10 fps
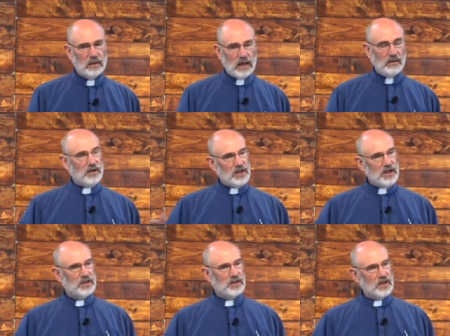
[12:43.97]
And then
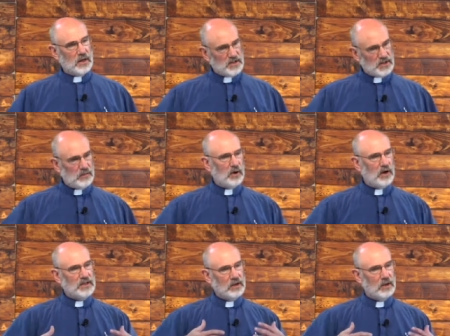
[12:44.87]
Jesus comes
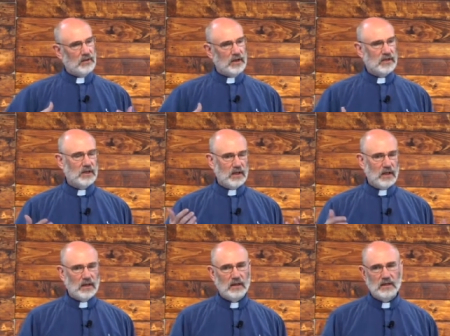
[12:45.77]
summarizing all this, and
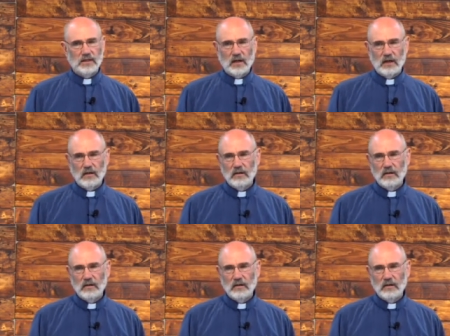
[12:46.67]
again is the kind